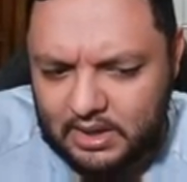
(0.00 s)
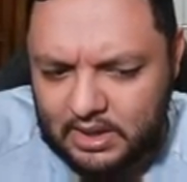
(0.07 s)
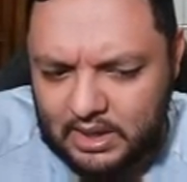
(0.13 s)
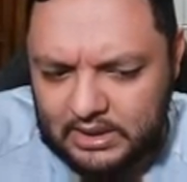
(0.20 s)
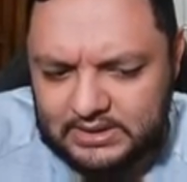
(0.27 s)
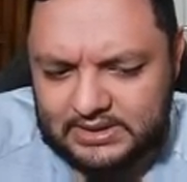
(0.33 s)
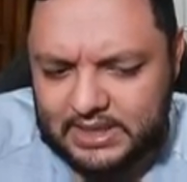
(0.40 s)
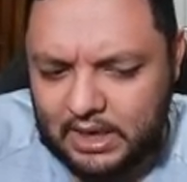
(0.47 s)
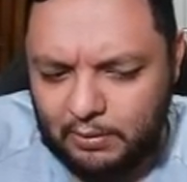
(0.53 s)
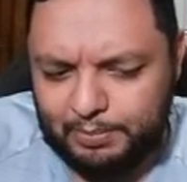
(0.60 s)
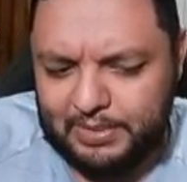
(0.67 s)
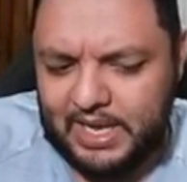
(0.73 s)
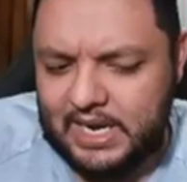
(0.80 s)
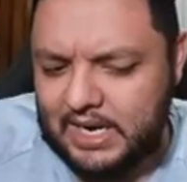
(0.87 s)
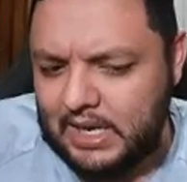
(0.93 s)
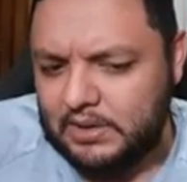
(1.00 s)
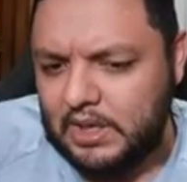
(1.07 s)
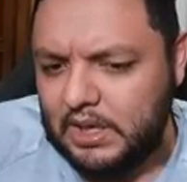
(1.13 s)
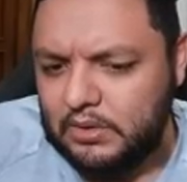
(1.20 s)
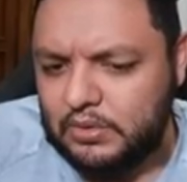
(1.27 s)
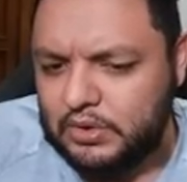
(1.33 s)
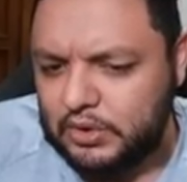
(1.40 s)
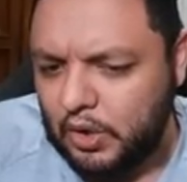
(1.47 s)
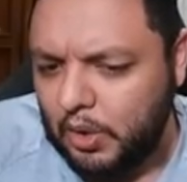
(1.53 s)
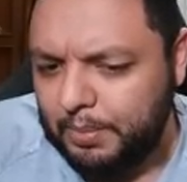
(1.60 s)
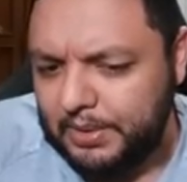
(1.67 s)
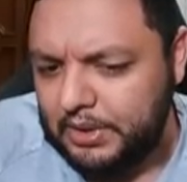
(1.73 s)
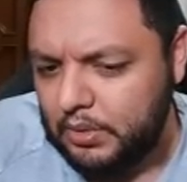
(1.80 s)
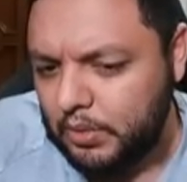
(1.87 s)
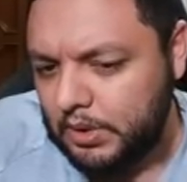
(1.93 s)
instead of playing an Usopp
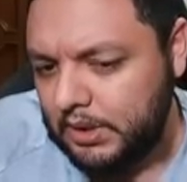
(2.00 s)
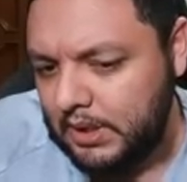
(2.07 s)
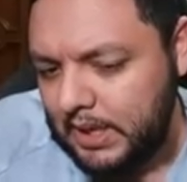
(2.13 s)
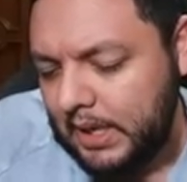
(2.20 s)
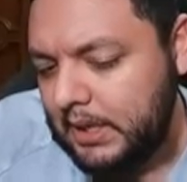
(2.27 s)
and doing like,